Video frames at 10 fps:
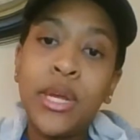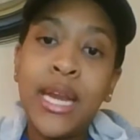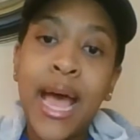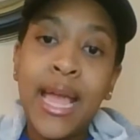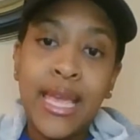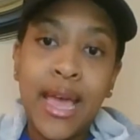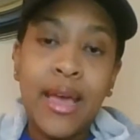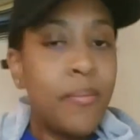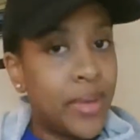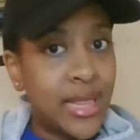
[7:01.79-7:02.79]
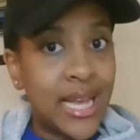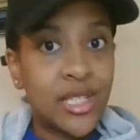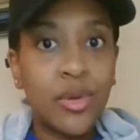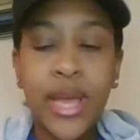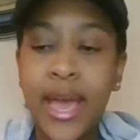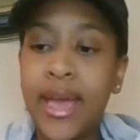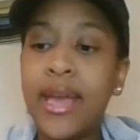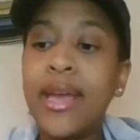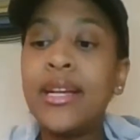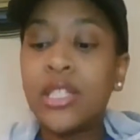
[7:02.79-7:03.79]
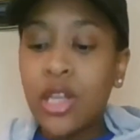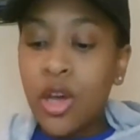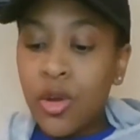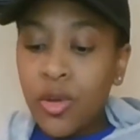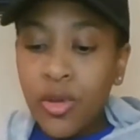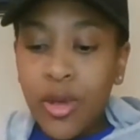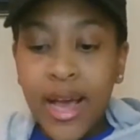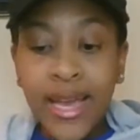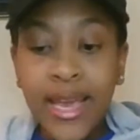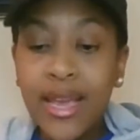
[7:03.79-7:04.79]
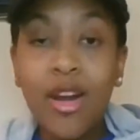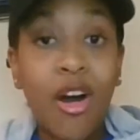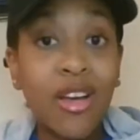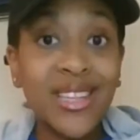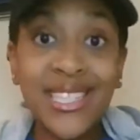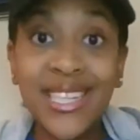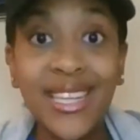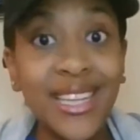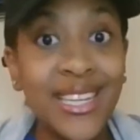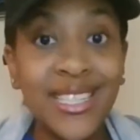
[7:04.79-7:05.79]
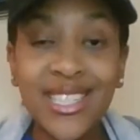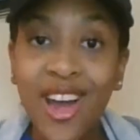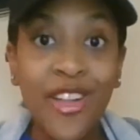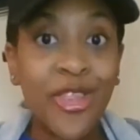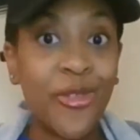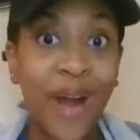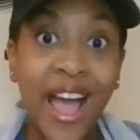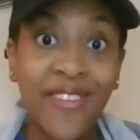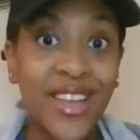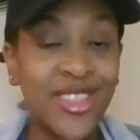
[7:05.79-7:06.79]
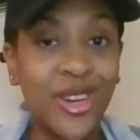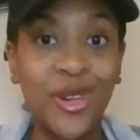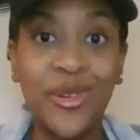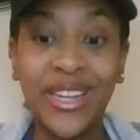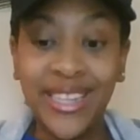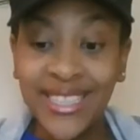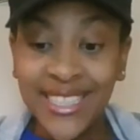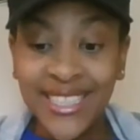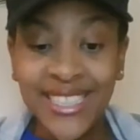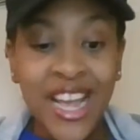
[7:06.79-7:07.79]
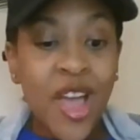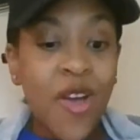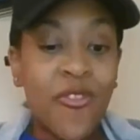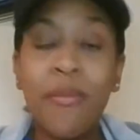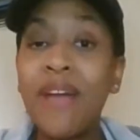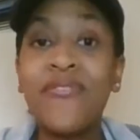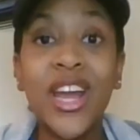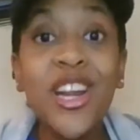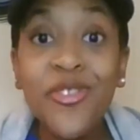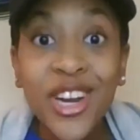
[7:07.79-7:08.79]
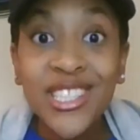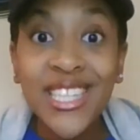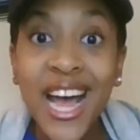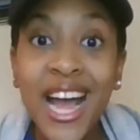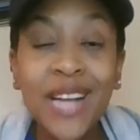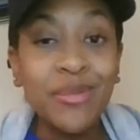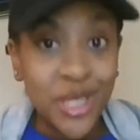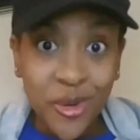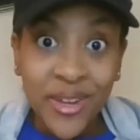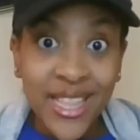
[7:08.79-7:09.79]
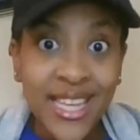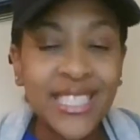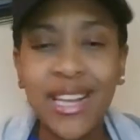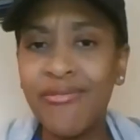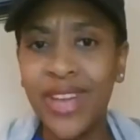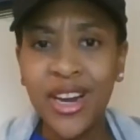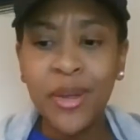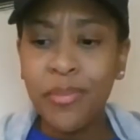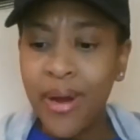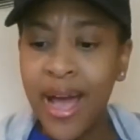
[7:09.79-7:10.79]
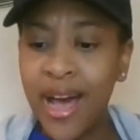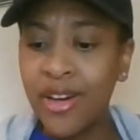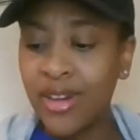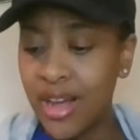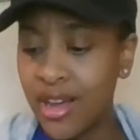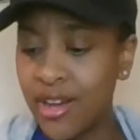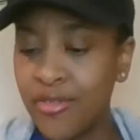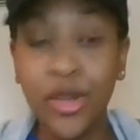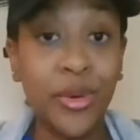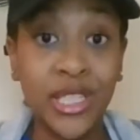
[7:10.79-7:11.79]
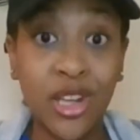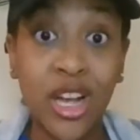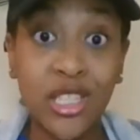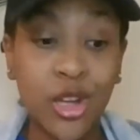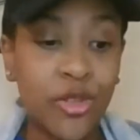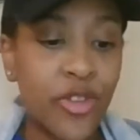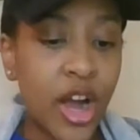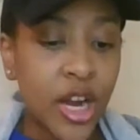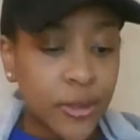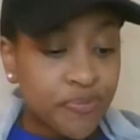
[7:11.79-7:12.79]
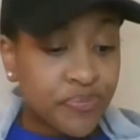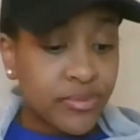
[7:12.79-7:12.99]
one not yet, but that's okay. So again, all the seedlings are thriving. They're doing good. For my very first time doing this, I'm very proud of the results so far.